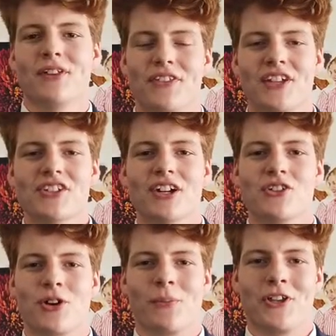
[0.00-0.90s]
The things I
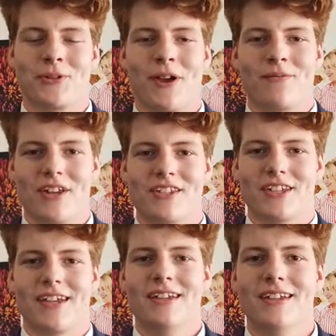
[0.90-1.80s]
enjoy most about
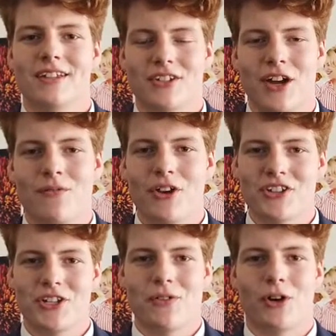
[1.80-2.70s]
VCE is the
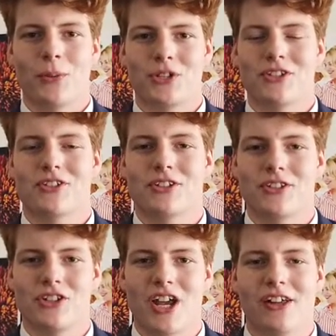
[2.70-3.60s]
diversity of options,
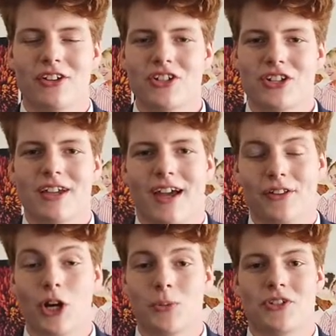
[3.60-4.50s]
the challenge,
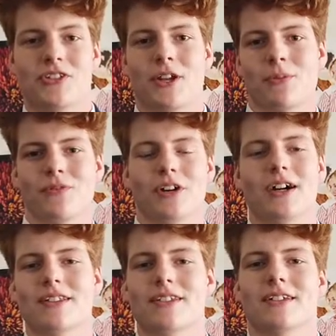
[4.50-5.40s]
and the options that it
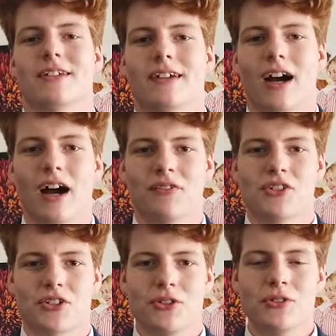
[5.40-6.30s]
provides. After
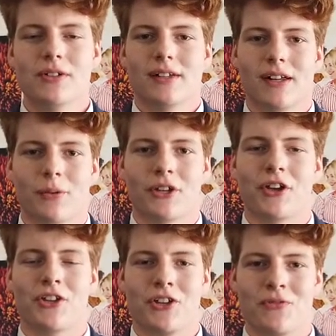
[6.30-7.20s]
school, I want to
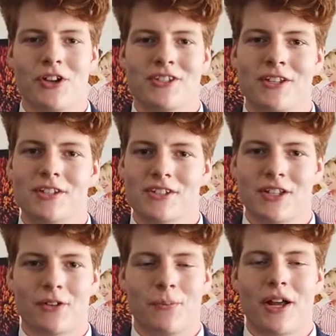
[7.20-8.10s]
go to university to
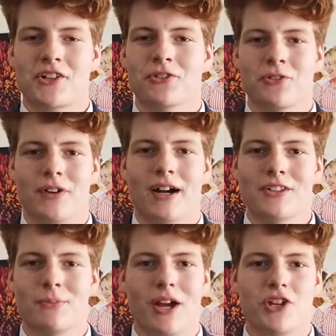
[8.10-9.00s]
study a Bachelor of
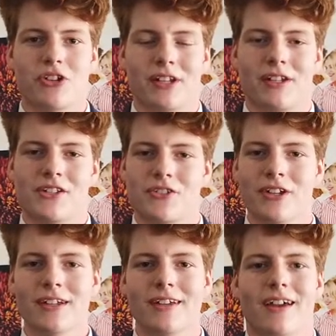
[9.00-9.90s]
Arts majoring in
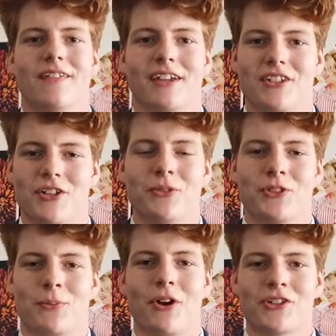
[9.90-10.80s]
history and then continue on
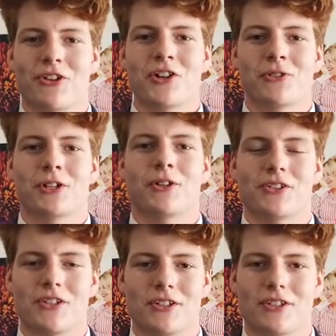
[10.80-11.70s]
to postgraduate
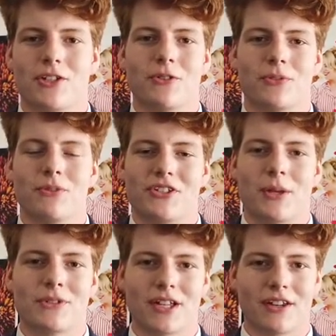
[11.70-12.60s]
courses to do with
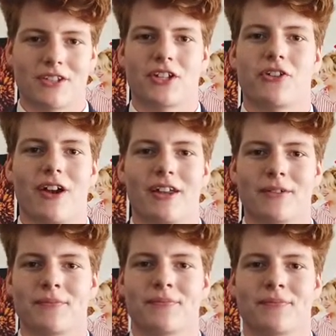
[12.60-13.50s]
museum studies and curating.